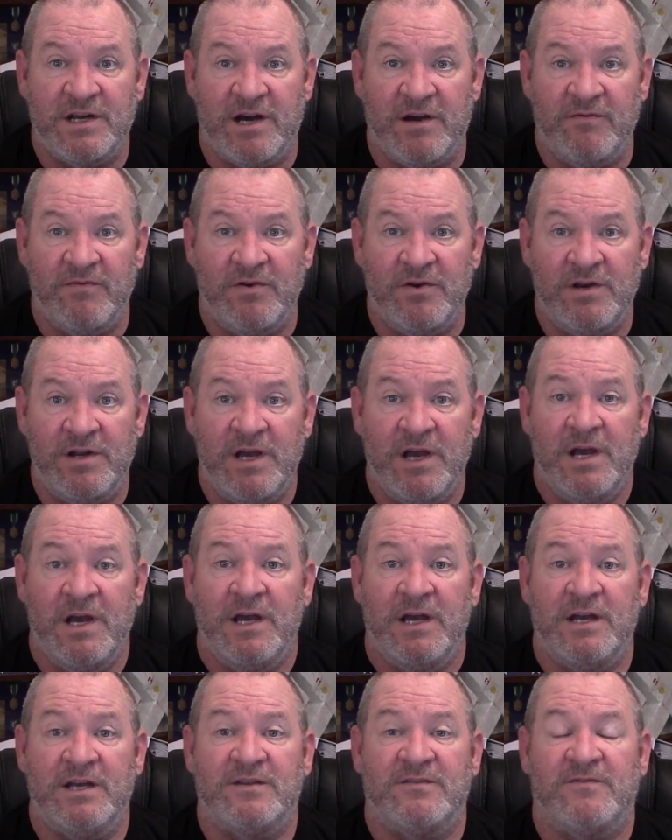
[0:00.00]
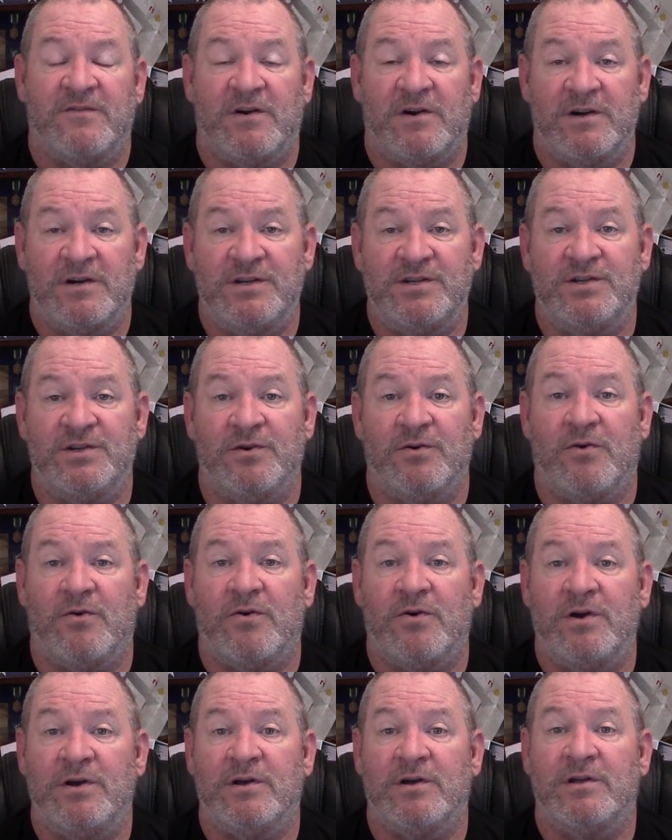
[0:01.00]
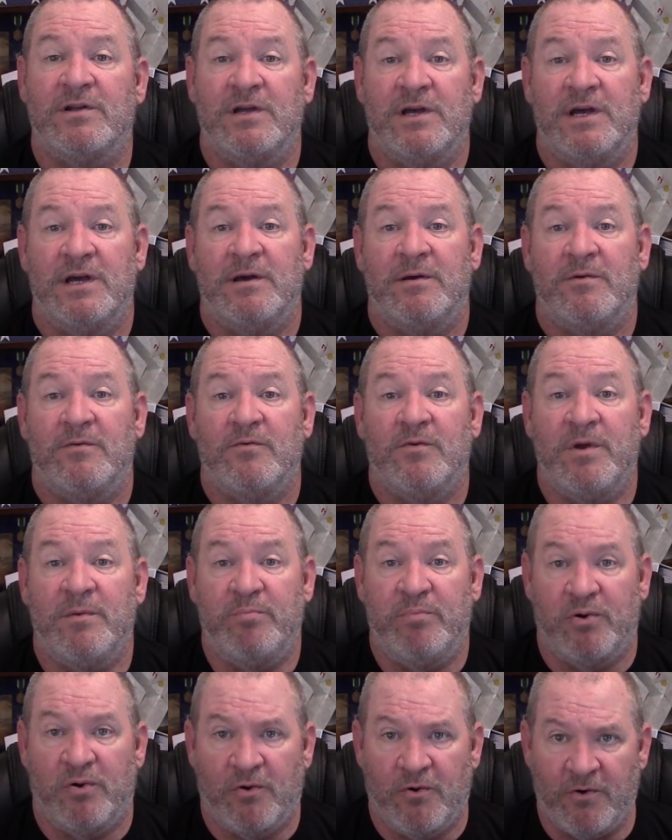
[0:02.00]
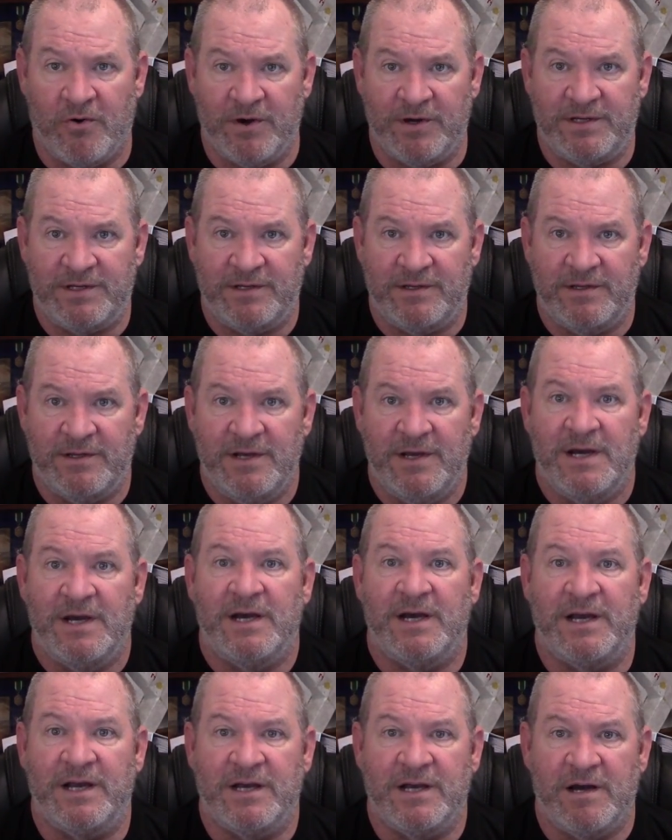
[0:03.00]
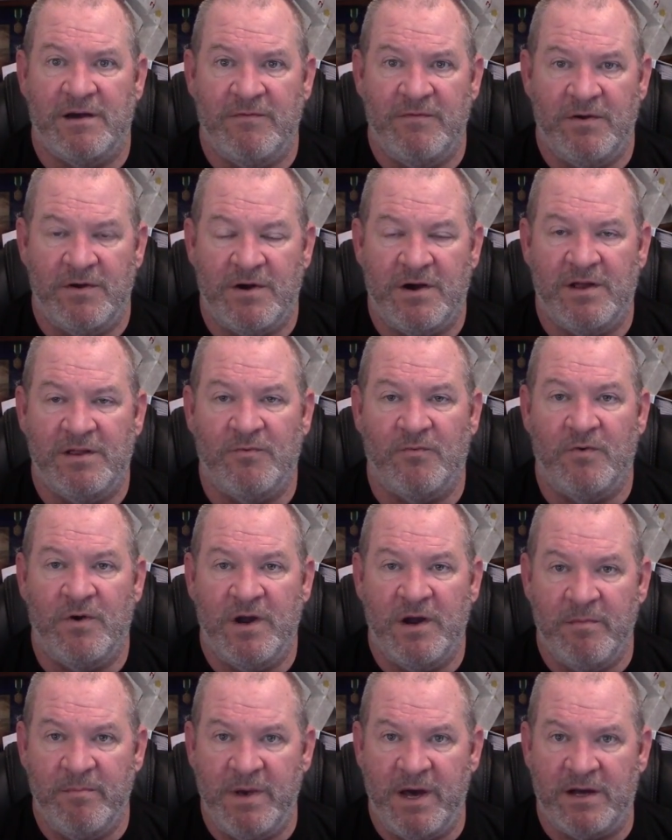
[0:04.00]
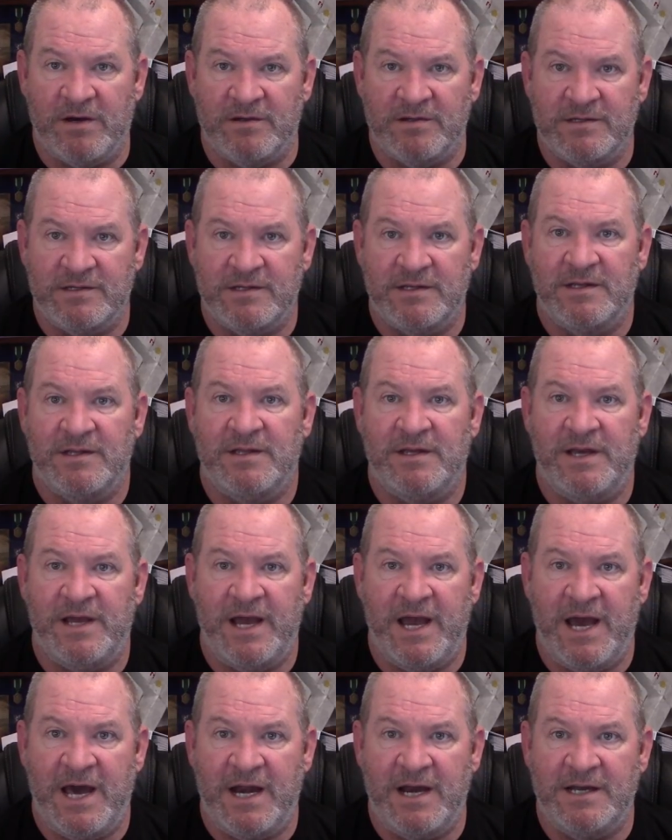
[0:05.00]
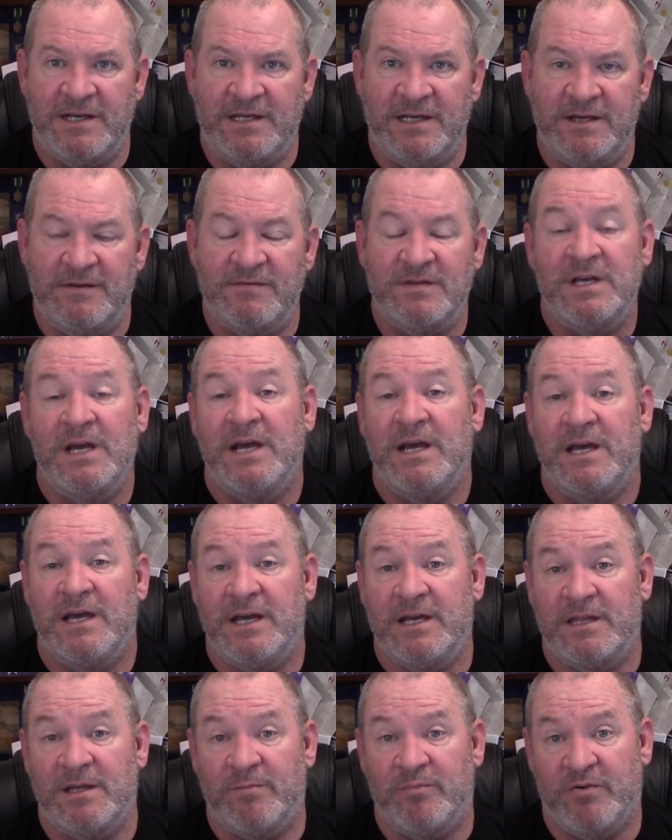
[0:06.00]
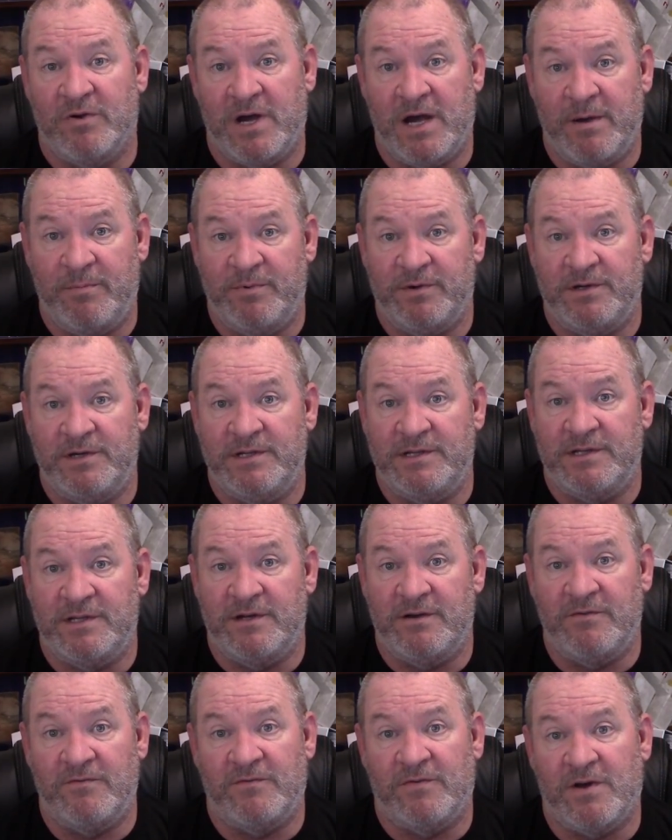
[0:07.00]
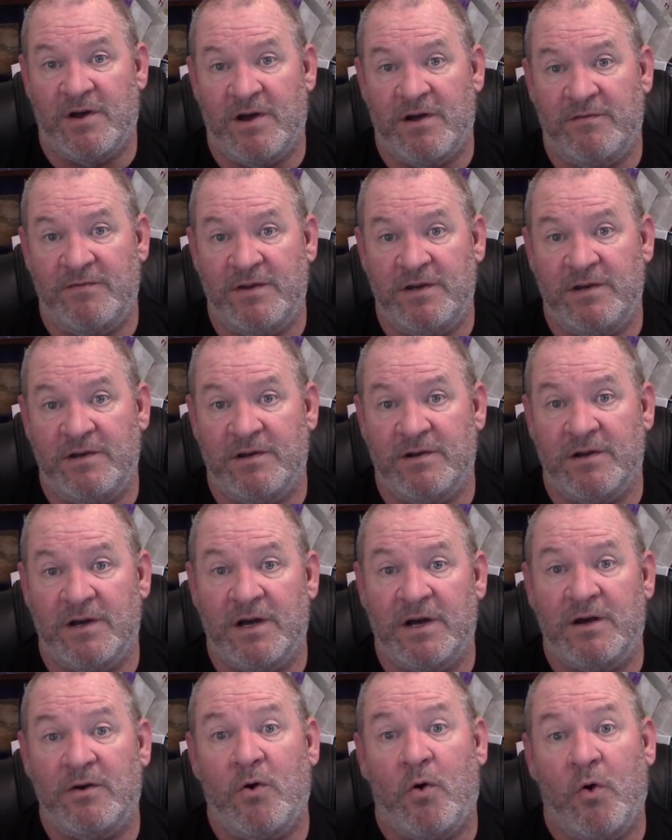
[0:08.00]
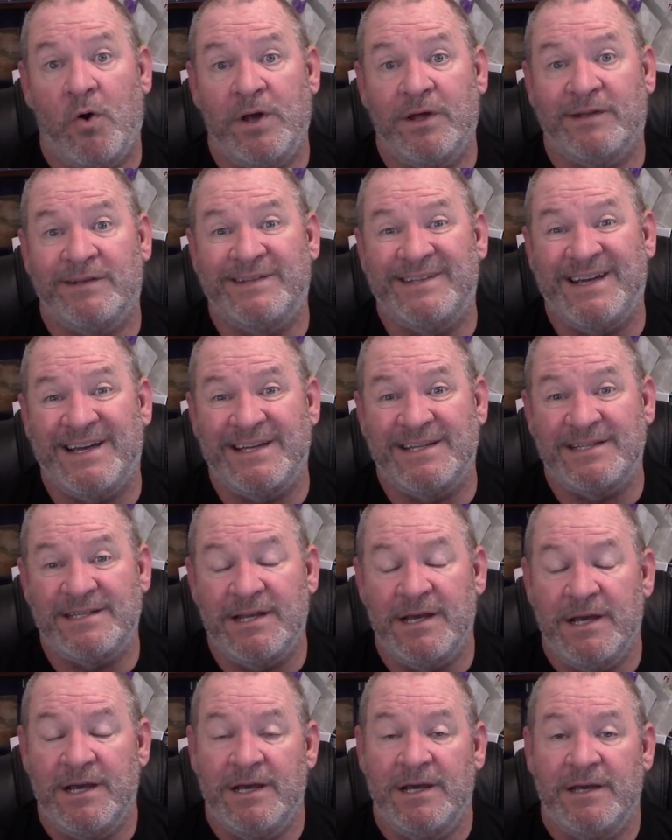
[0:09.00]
covered as far as your oil report. I covered all the wear metals, the additives, and the properties that are involved in your oil test.